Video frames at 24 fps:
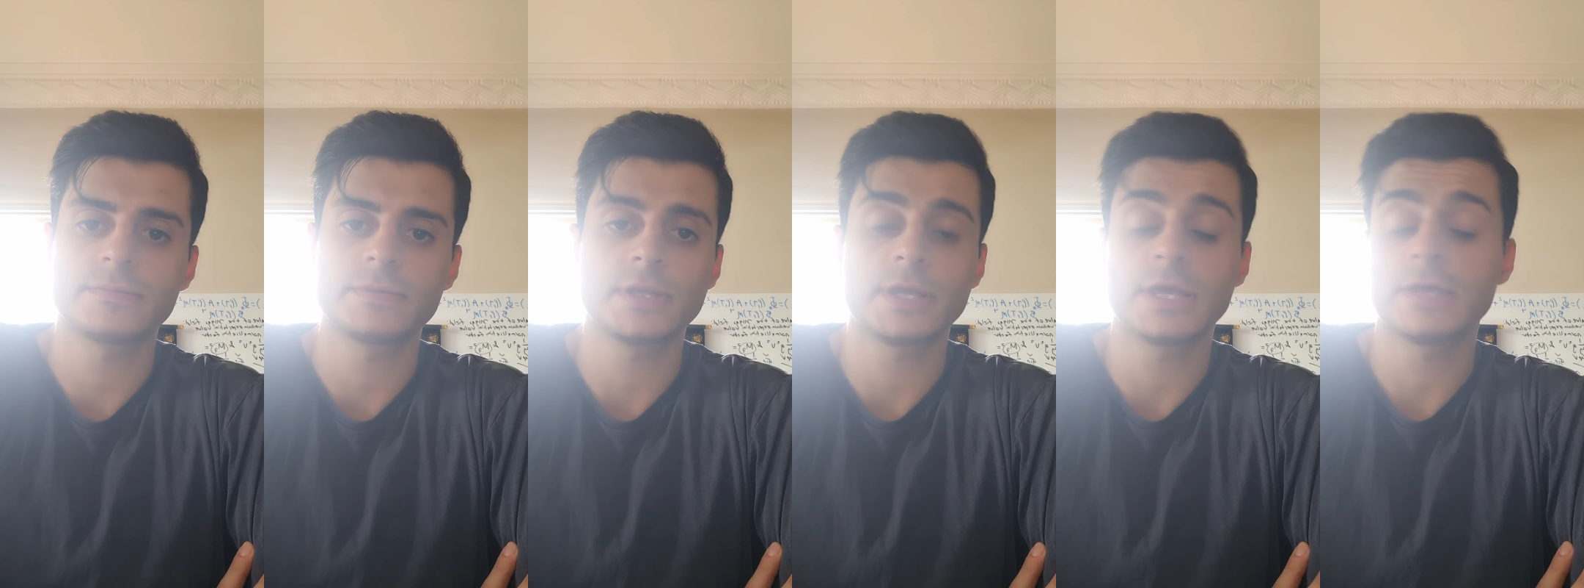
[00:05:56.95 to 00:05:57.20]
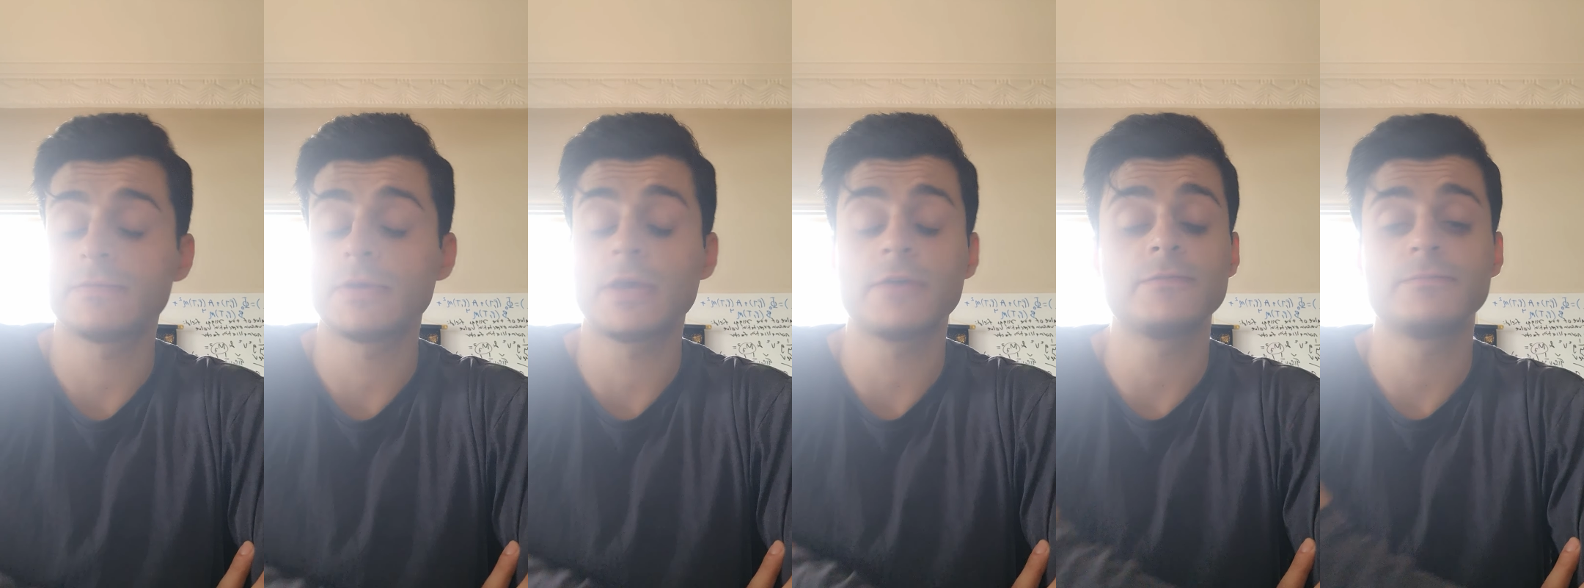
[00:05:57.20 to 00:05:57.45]

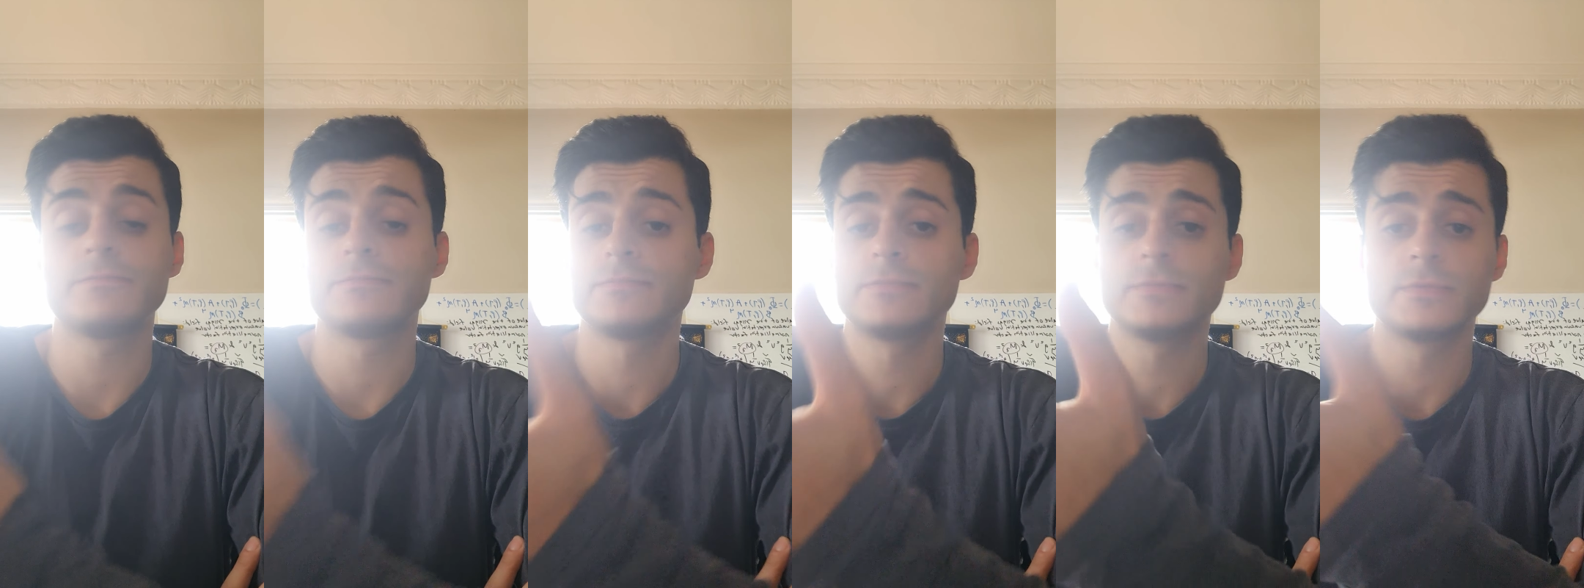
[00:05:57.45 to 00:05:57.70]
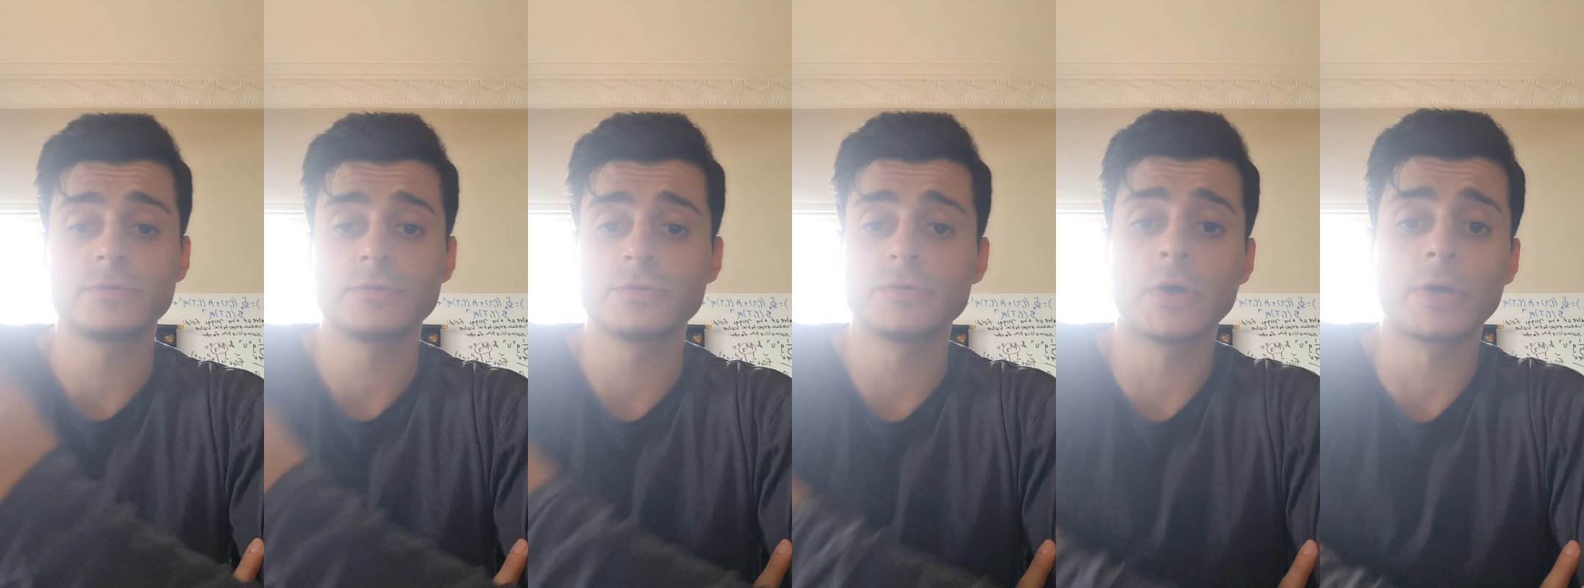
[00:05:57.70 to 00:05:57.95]

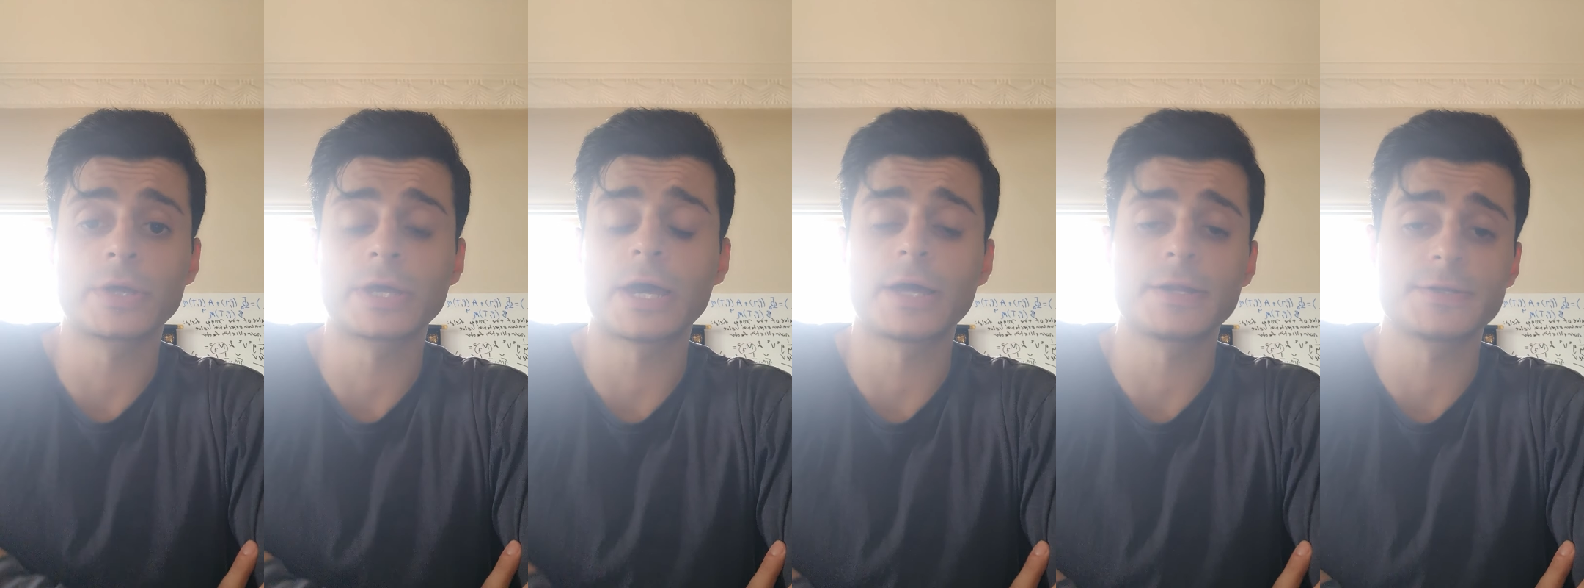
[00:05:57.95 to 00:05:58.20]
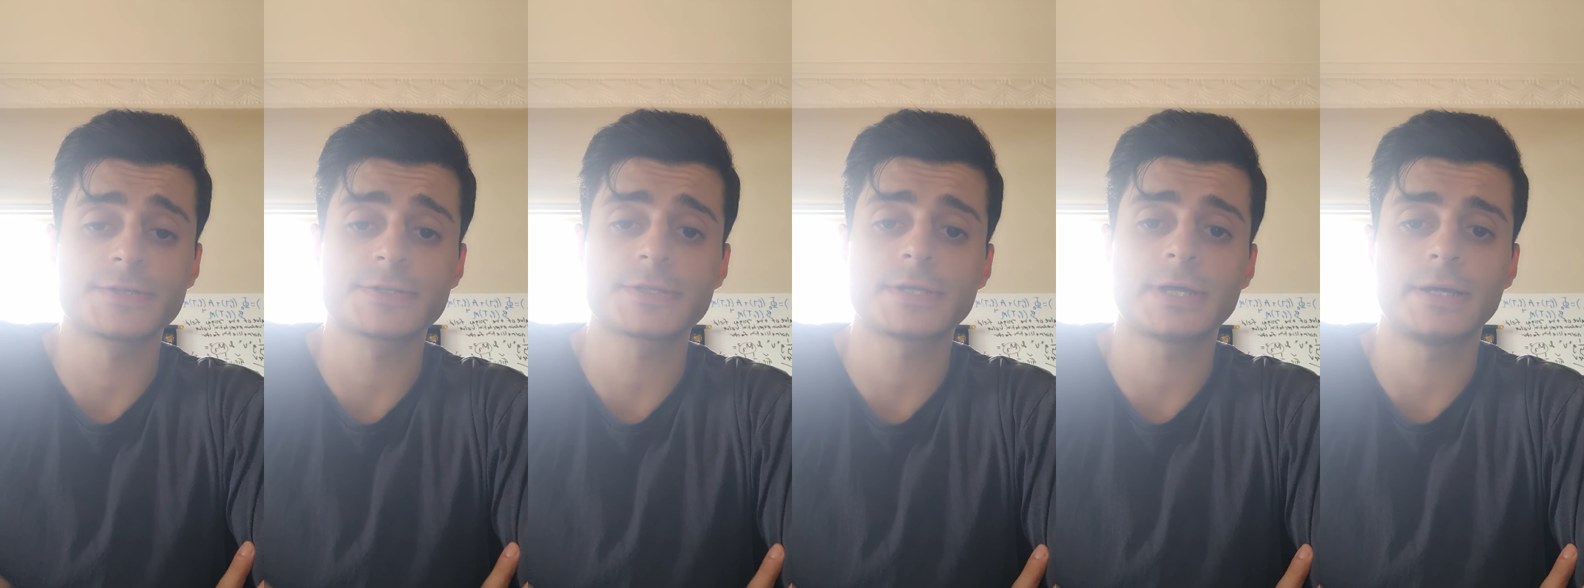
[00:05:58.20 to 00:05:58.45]
even knowing
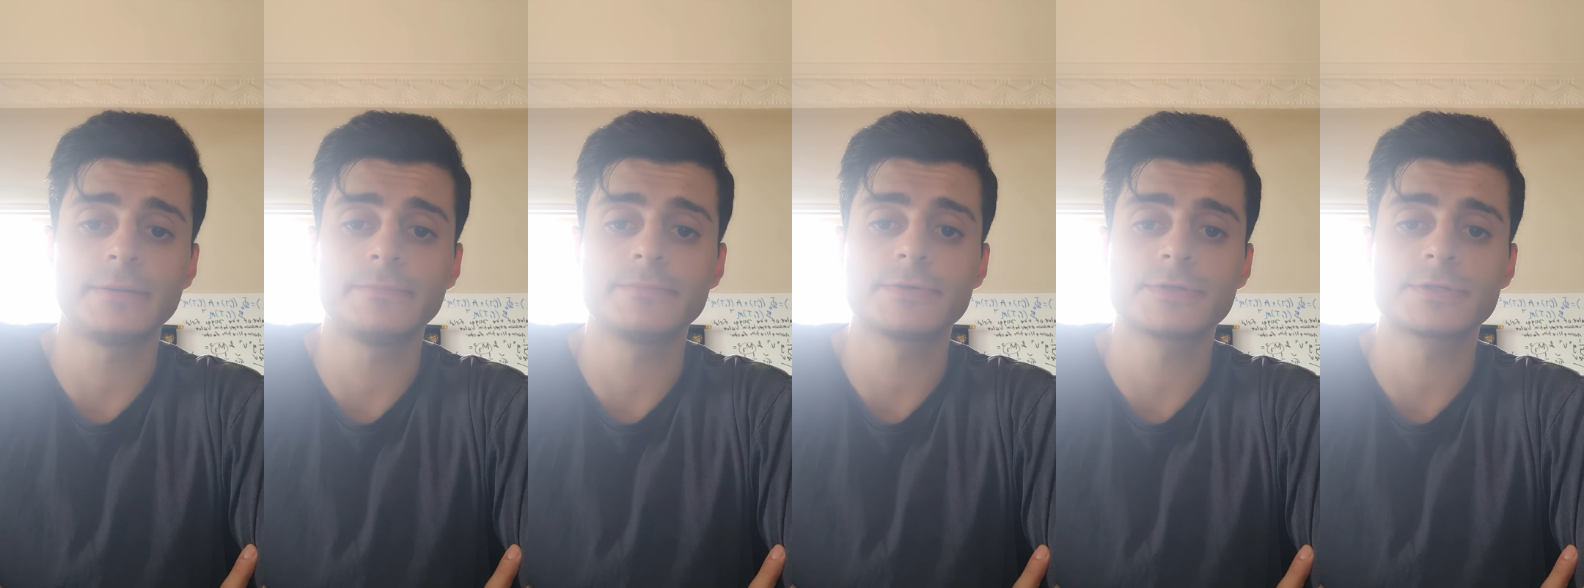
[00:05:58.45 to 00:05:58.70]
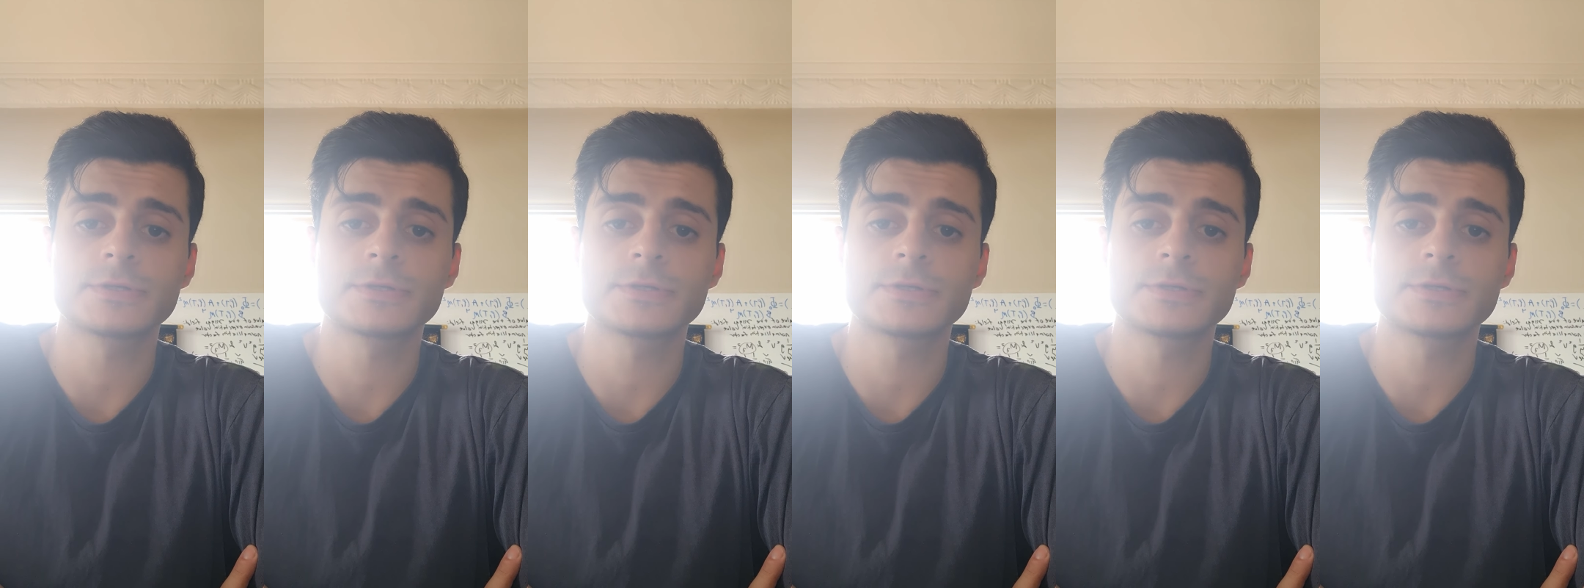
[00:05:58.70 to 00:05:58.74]
how to start.